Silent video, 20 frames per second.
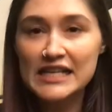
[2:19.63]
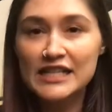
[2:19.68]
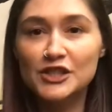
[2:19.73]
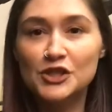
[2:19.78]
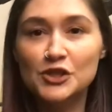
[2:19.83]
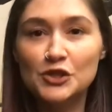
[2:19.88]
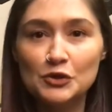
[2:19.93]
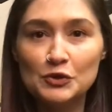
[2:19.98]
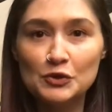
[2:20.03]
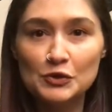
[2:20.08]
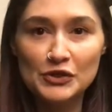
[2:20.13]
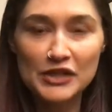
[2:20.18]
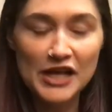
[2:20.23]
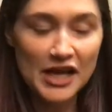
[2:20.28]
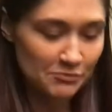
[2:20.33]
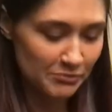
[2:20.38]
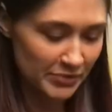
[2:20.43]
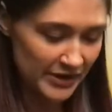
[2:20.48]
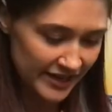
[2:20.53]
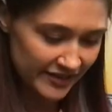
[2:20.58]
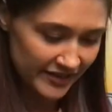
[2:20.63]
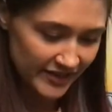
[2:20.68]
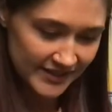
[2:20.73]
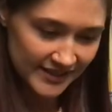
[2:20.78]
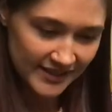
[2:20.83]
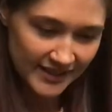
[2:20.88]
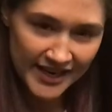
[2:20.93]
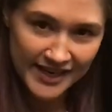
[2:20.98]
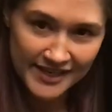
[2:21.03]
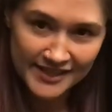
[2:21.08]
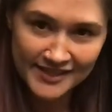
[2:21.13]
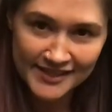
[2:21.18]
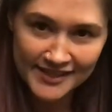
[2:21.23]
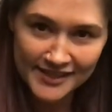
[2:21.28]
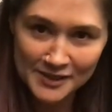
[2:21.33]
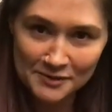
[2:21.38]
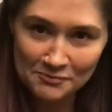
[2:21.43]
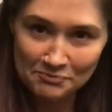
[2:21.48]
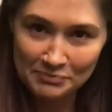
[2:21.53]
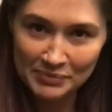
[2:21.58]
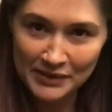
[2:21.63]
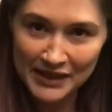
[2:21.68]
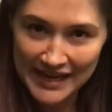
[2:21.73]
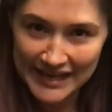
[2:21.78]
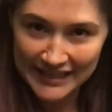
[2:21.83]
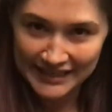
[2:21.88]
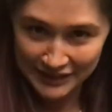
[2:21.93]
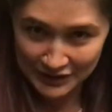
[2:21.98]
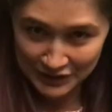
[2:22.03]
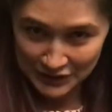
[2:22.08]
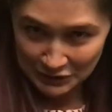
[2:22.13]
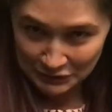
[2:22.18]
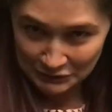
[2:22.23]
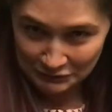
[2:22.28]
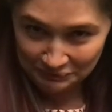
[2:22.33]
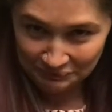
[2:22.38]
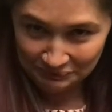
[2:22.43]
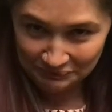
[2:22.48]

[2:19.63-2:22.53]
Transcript: to not break this glass uh, plate, you know.